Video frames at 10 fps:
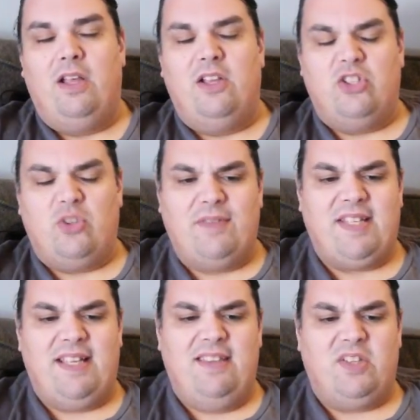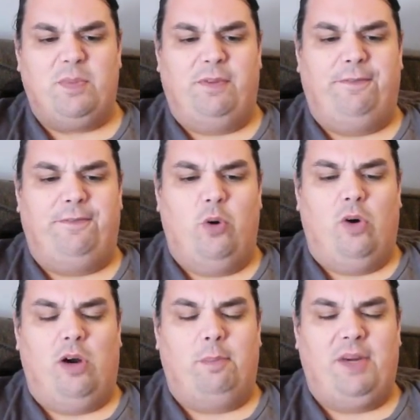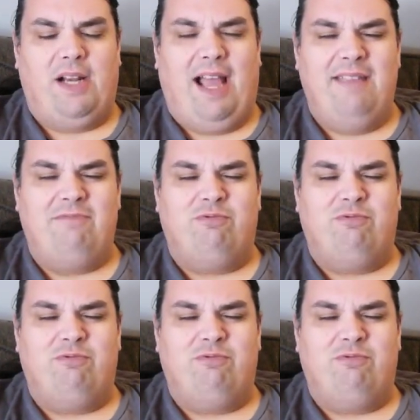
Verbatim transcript: So I've said this before, but I